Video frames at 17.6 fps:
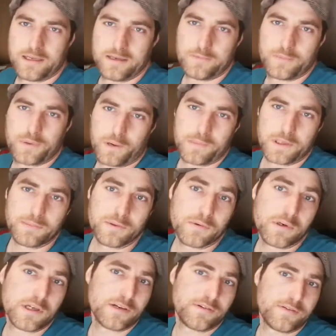it'd probably be
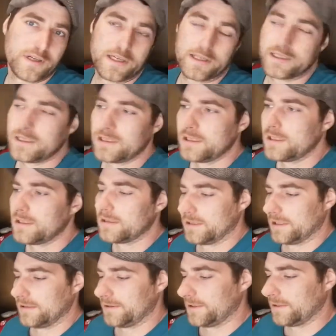worth it.
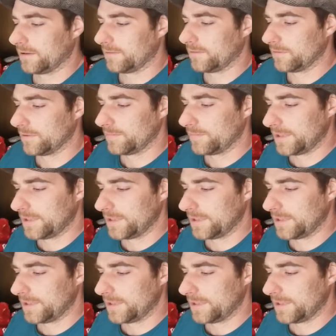You've got all the